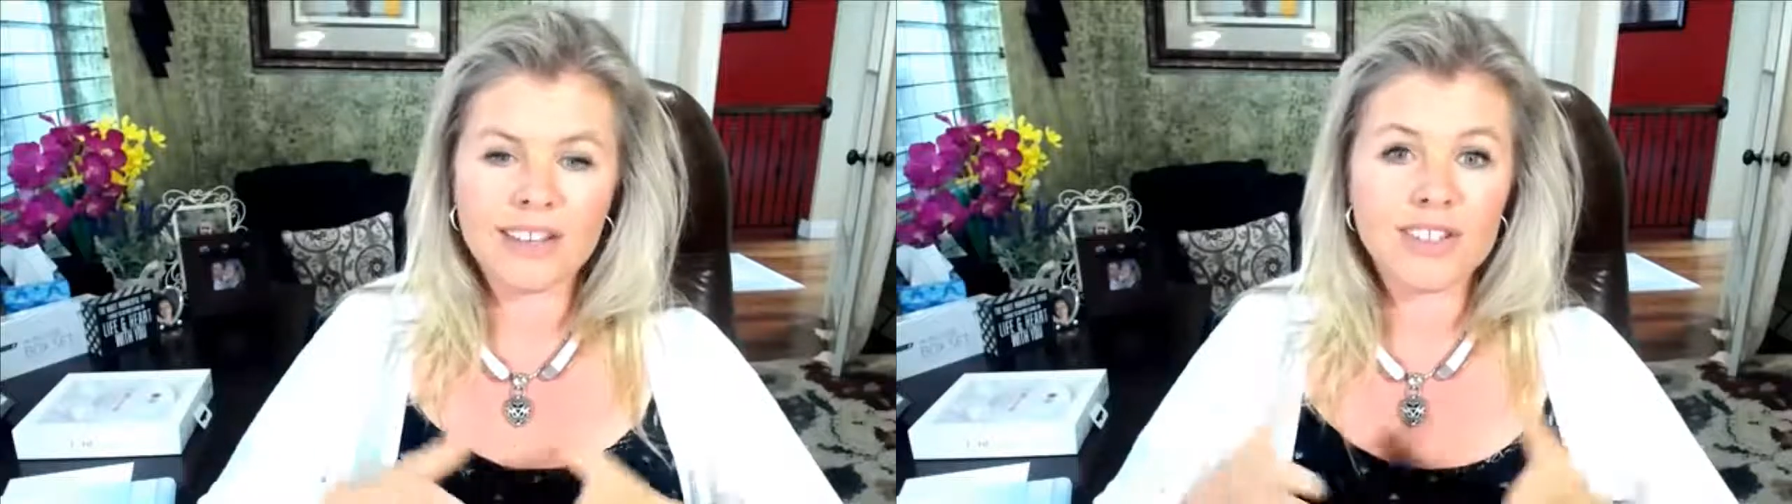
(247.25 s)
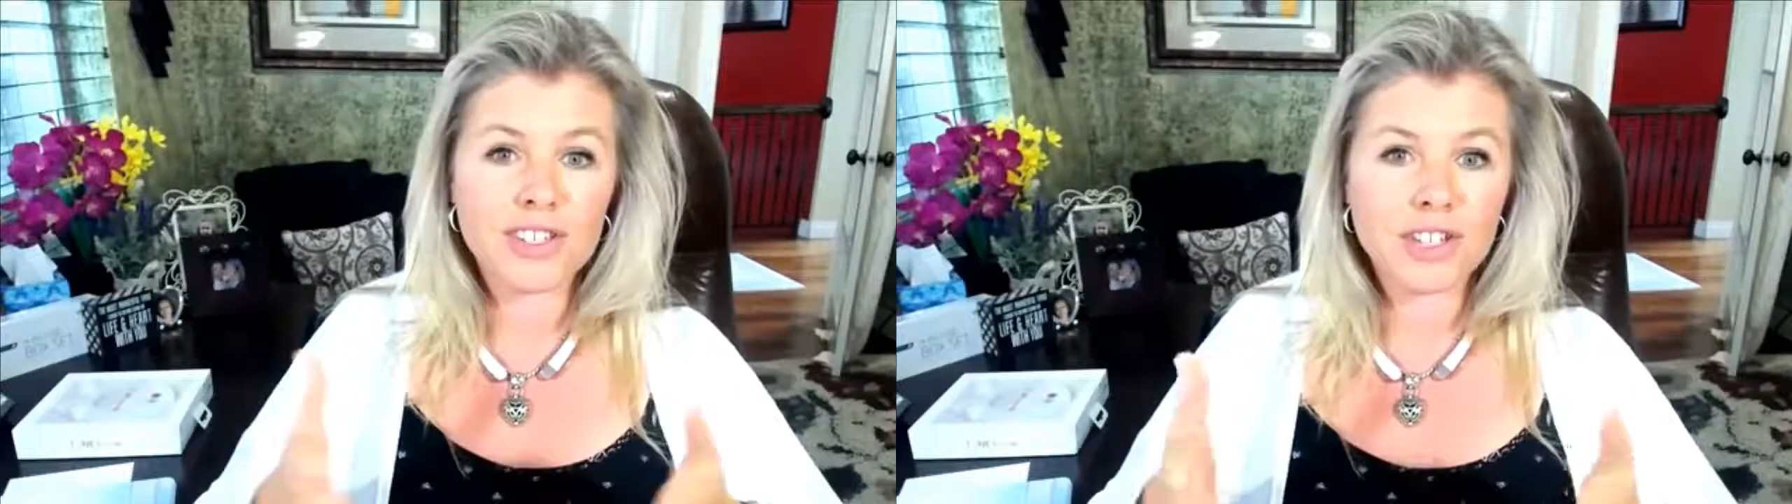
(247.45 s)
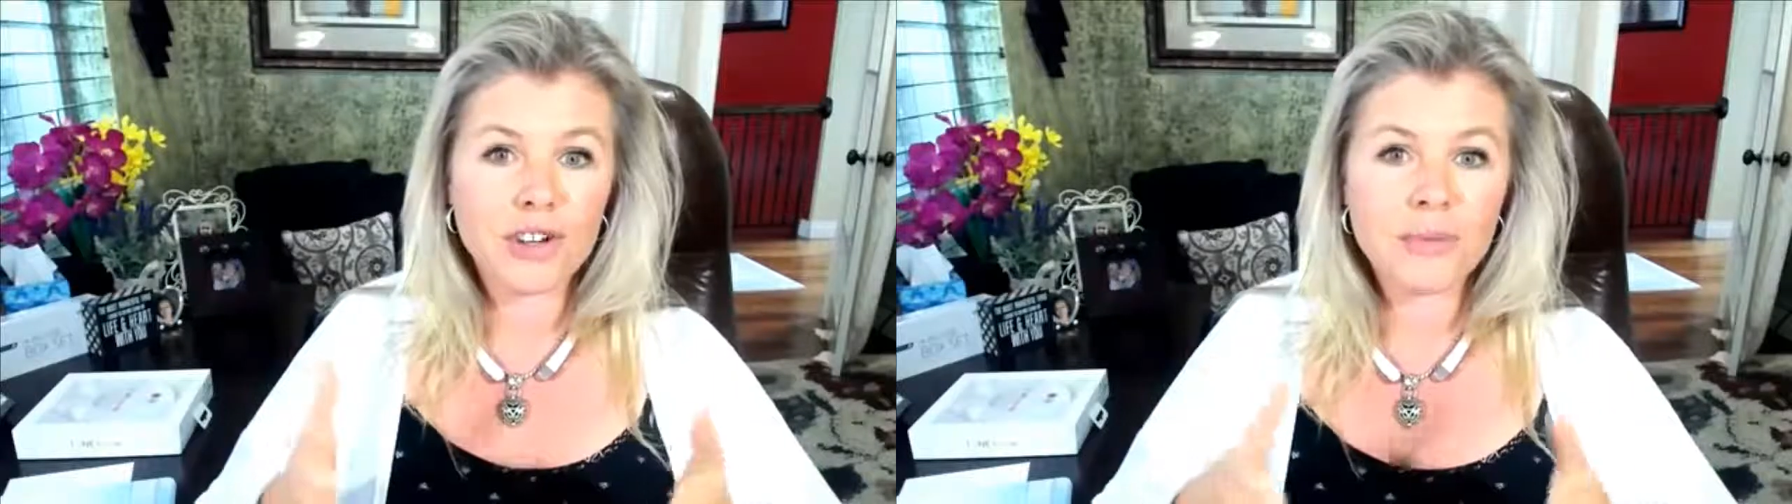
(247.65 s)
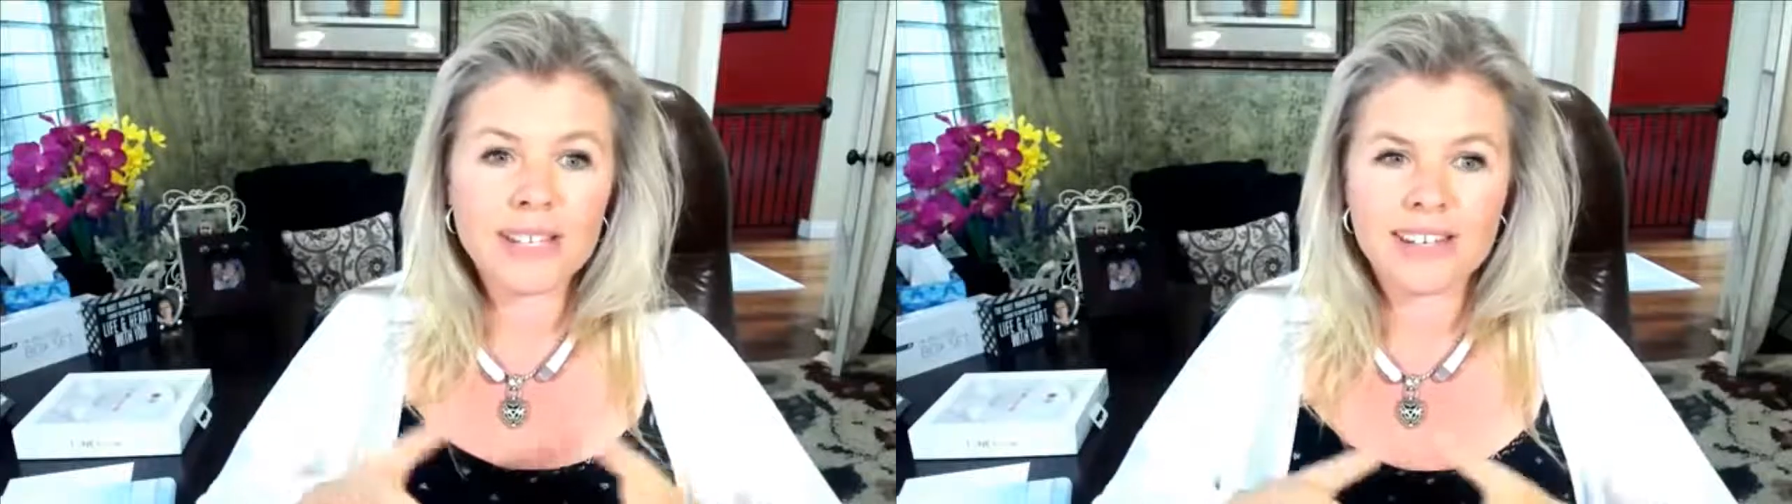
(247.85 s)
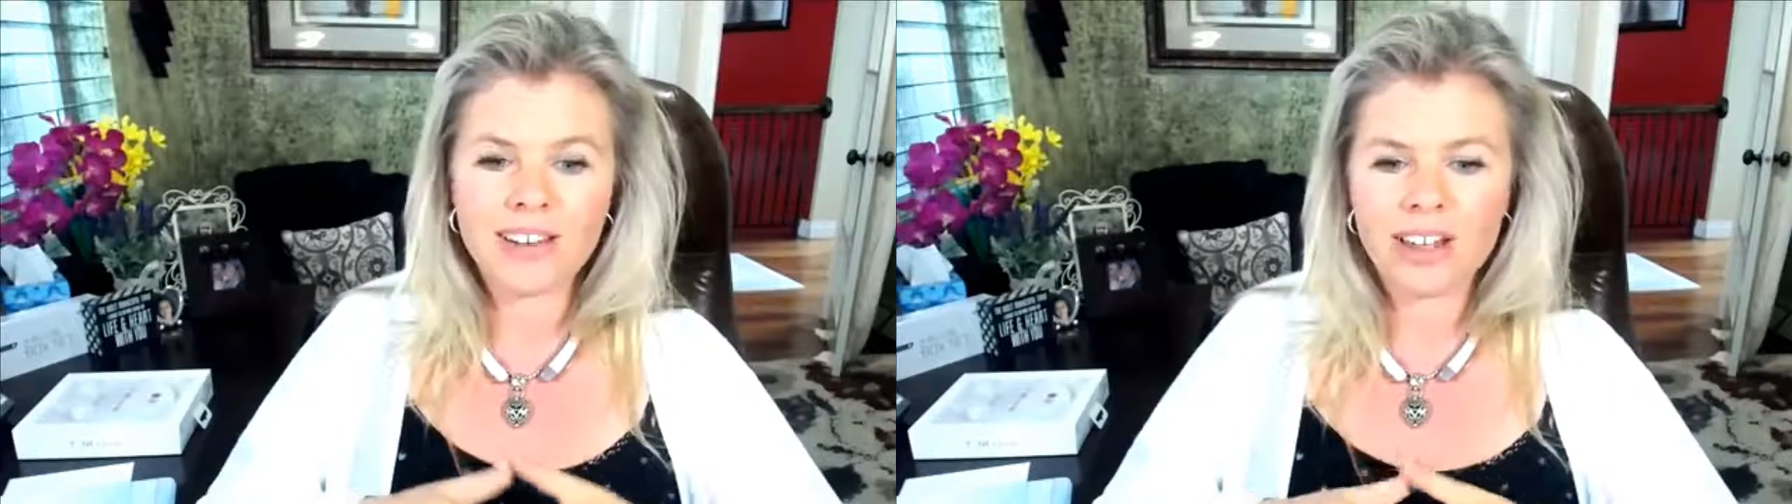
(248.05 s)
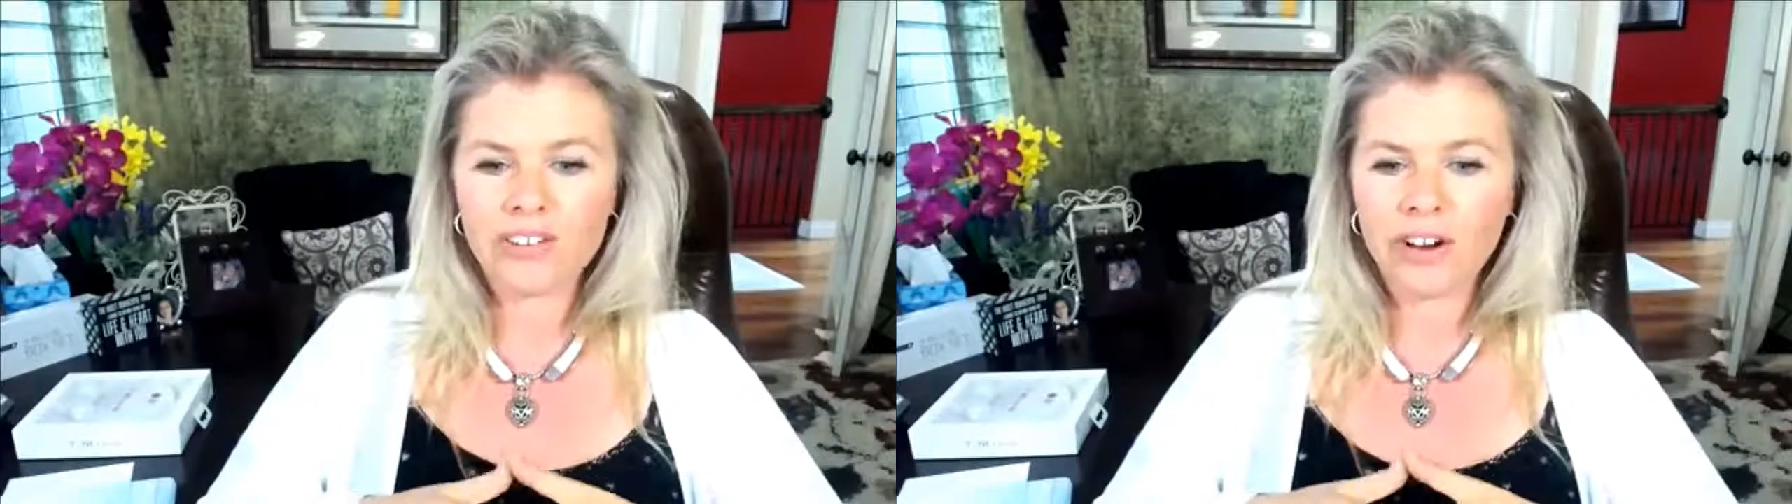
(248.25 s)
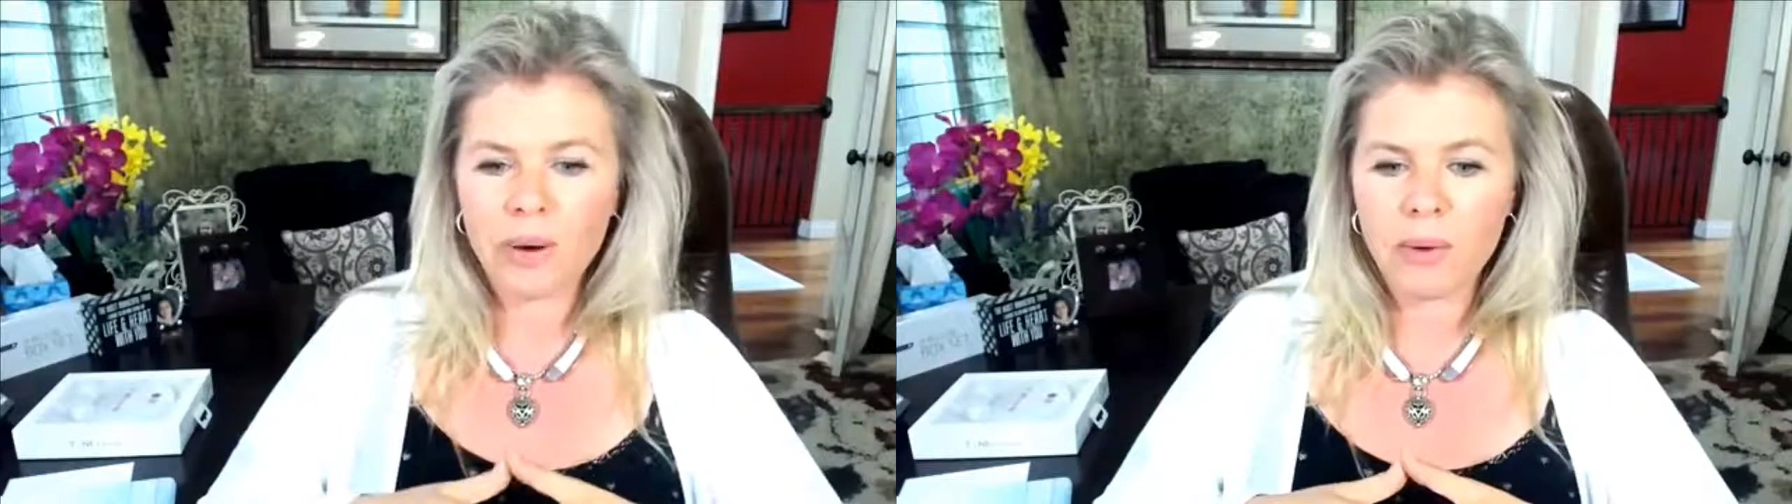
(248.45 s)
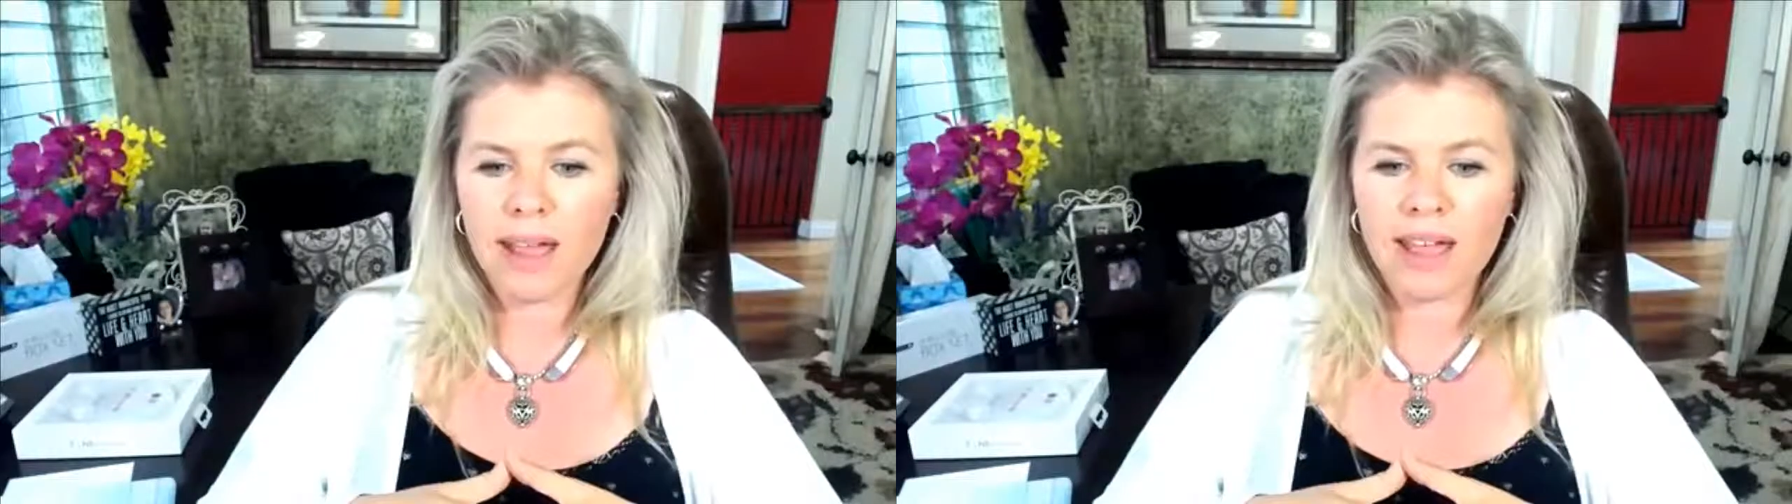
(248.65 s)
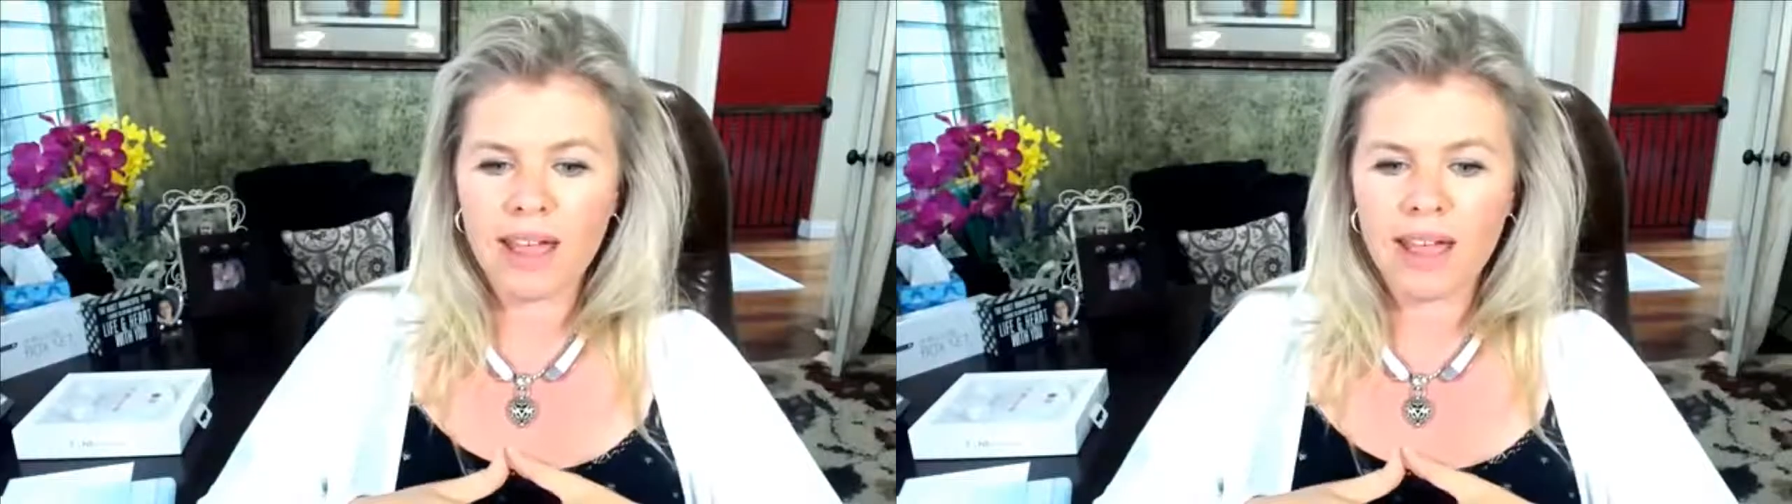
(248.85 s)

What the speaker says: Zoom is another great way.